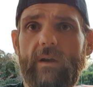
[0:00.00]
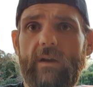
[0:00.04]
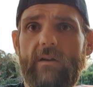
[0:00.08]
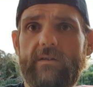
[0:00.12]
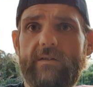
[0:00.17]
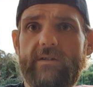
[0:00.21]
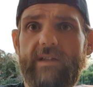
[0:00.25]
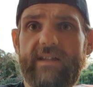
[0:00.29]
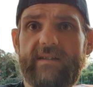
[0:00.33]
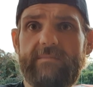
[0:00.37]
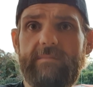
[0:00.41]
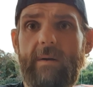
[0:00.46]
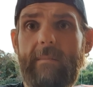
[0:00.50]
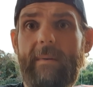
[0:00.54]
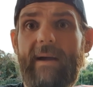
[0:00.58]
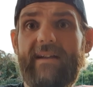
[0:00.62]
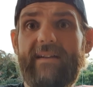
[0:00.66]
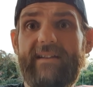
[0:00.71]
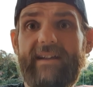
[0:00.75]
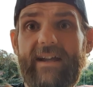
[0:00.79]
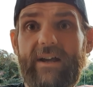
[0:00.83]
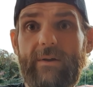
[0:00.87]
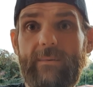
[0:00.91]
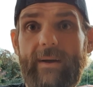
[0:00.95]
So that's my main
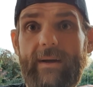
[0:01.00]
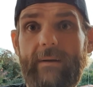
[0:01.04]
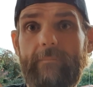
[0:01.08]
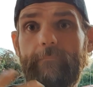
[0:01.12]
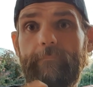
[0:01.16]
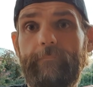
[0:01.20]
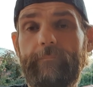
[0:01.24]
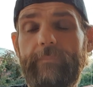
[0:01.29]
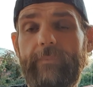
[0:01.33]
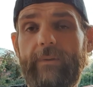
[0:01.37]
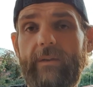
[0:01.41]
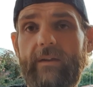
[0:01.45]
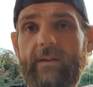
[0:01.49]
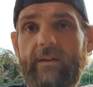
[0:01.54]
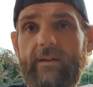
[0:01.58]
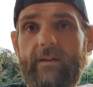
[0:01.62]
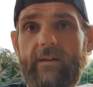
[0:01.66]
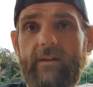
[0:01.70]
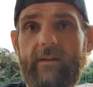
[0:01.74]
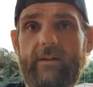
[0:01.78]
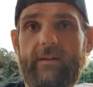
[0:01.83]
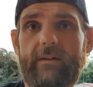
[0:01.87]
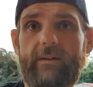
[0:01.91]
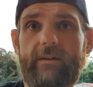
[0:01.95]
takeaway,
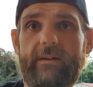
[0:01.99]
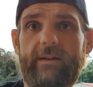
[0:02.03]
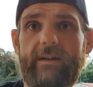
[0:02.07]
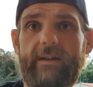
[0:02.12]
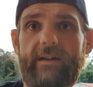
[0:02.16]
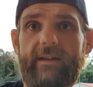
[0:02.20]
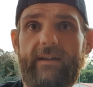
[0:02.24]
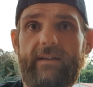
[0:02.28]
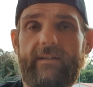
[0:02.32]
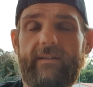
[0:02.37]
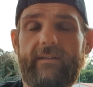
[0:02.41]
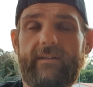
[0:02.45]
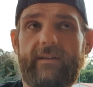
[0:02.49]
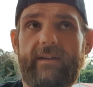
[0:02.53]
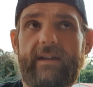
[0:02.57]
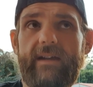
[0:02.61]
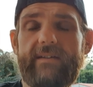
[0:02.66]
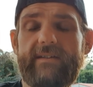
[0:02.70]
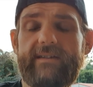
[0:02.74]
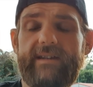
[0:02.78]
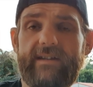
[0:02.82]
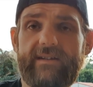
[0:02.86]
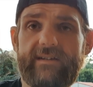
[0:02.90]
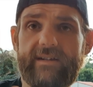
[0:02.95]
is get a
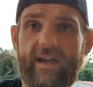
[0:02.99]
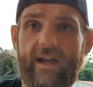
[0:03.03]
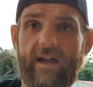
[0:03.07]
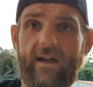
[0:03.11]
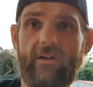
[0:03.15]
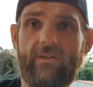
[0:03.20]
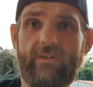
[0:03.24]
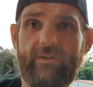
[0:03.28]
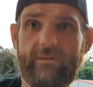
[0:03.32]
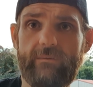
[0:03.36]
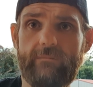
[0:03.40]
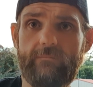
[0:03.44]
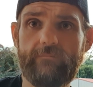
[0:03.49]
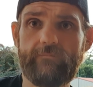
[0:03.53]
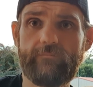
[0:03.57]
set of scales.